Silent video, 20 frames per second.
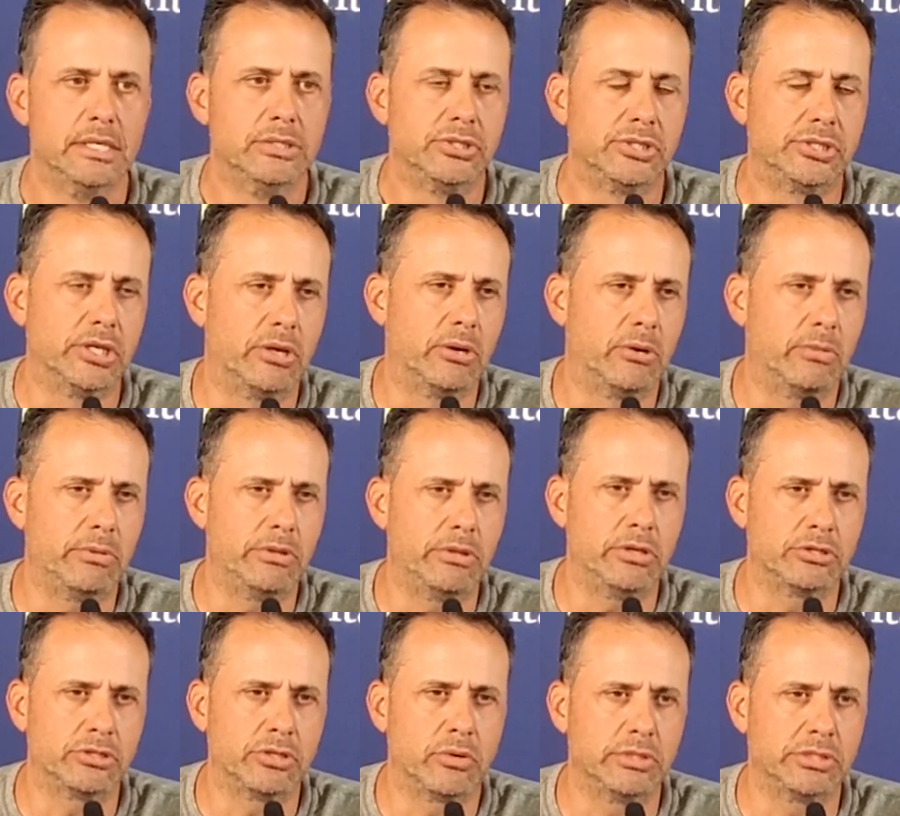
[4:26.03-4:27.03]
So
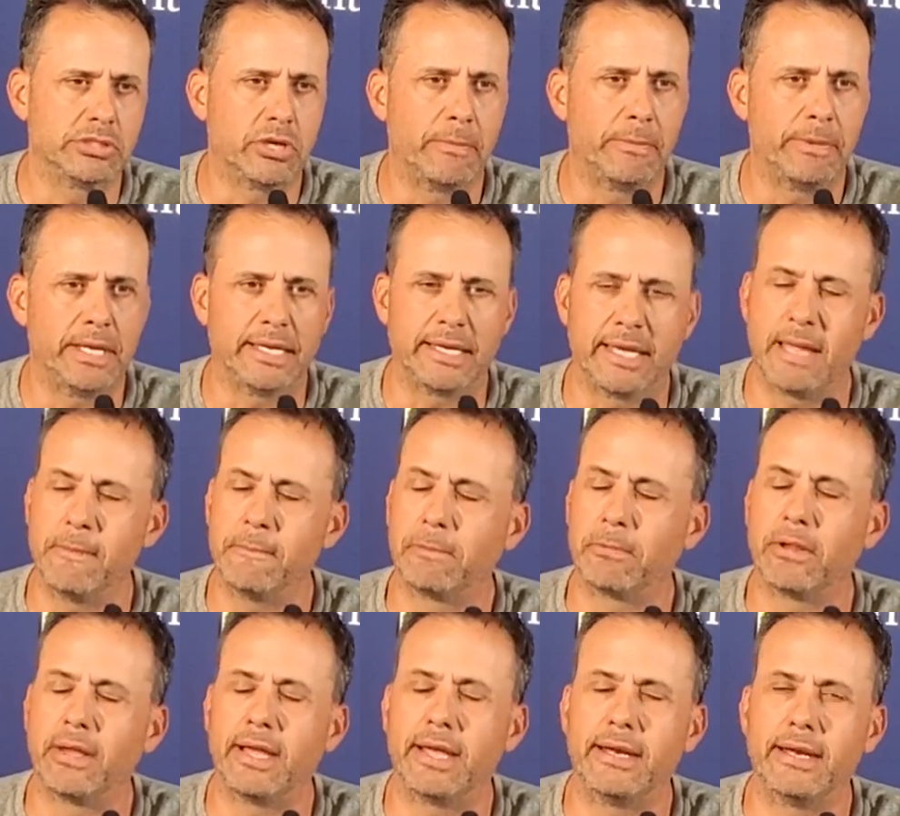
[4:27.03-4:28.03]
there's always going to be a game
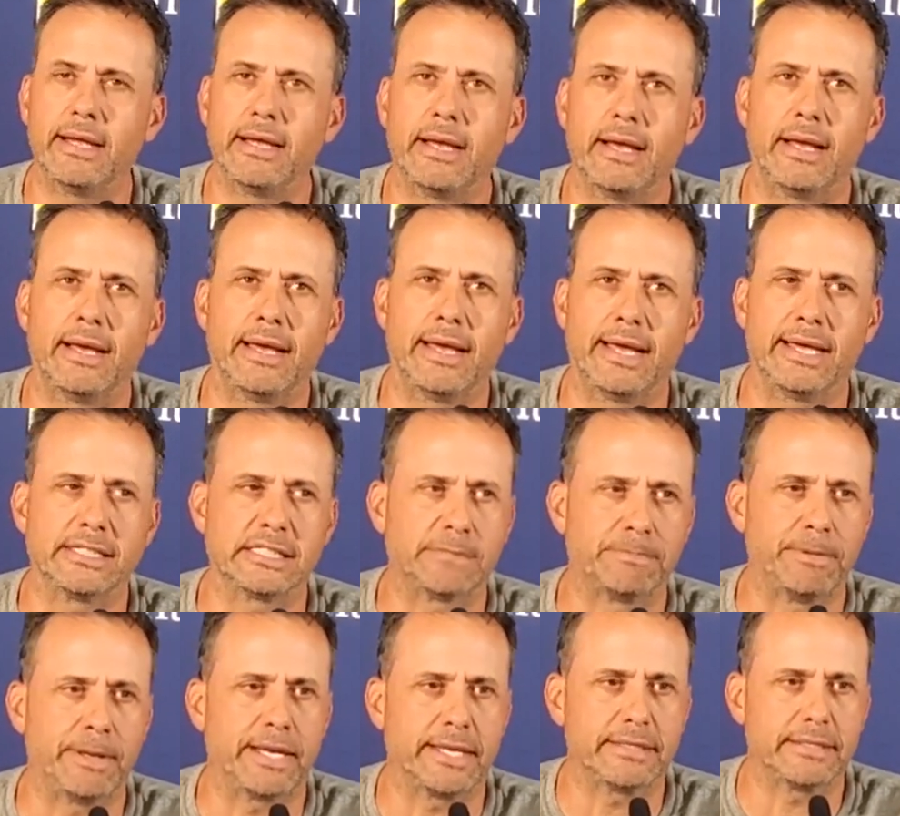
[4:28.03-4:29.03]
plan
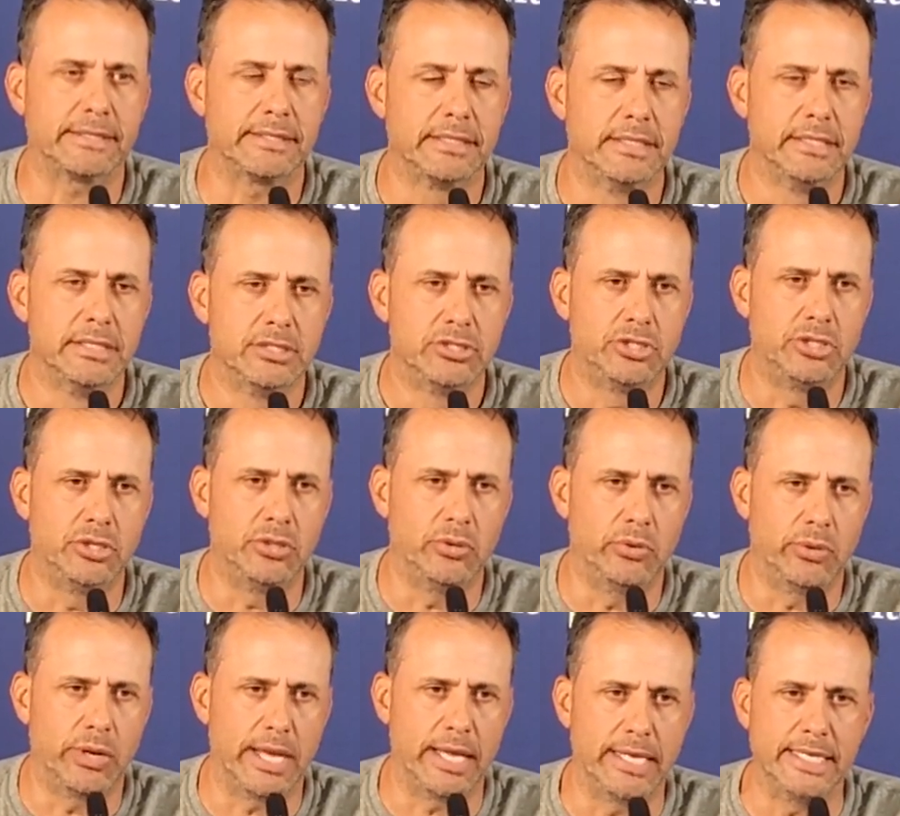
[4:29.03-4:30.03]
aspect
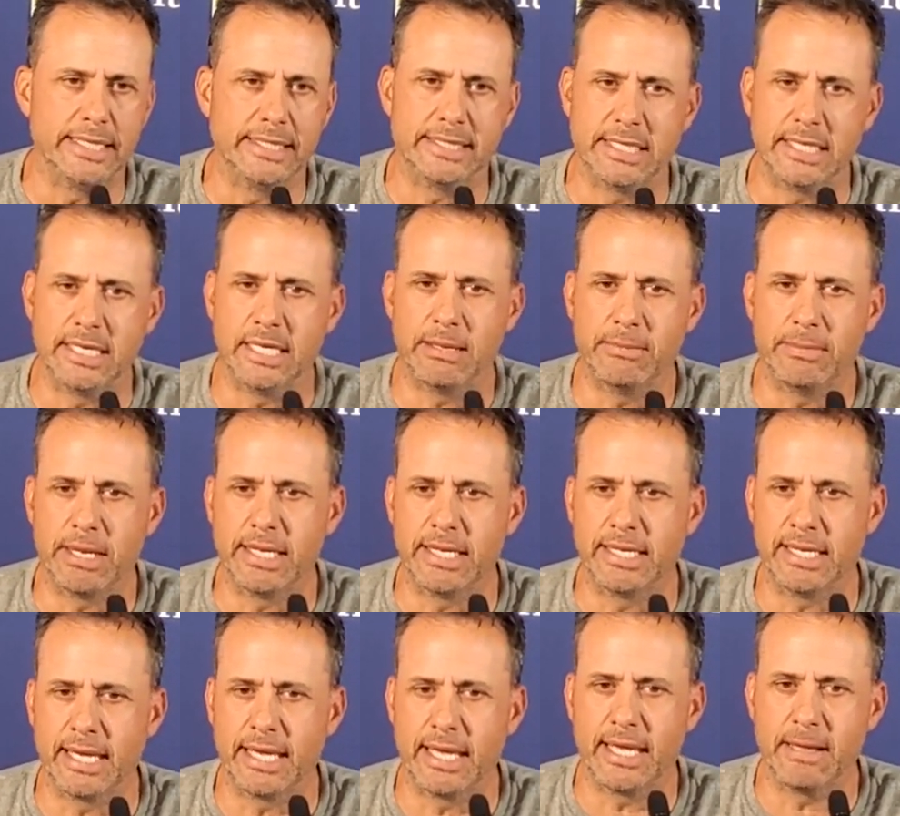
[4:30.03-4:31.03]
to any team, any
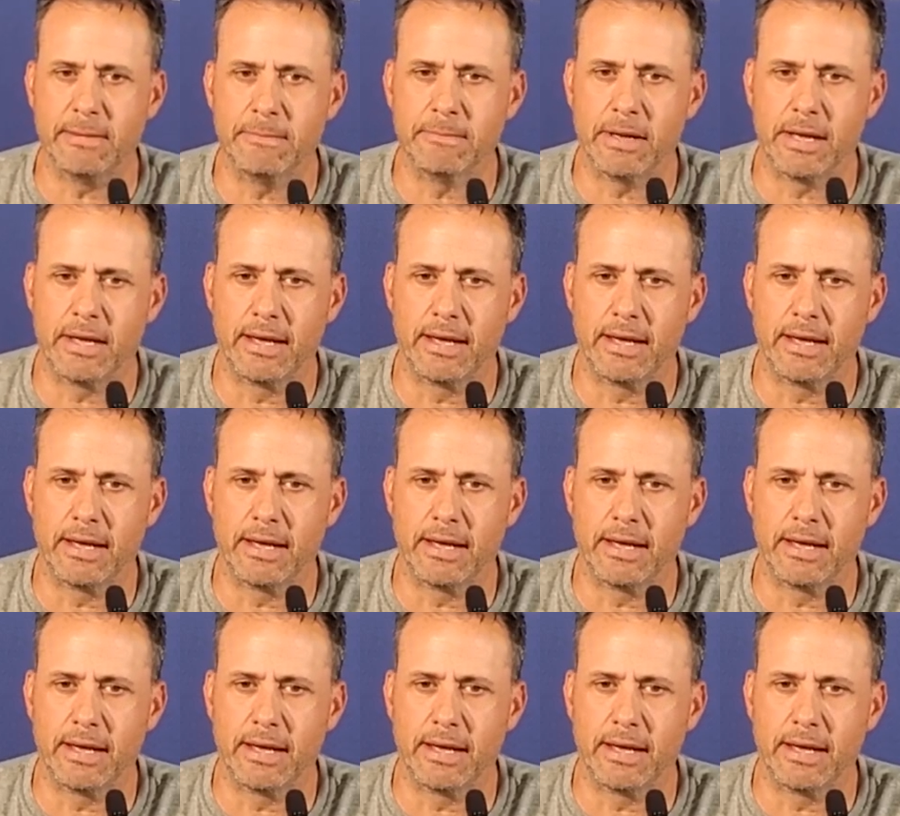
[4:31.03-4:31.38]
game.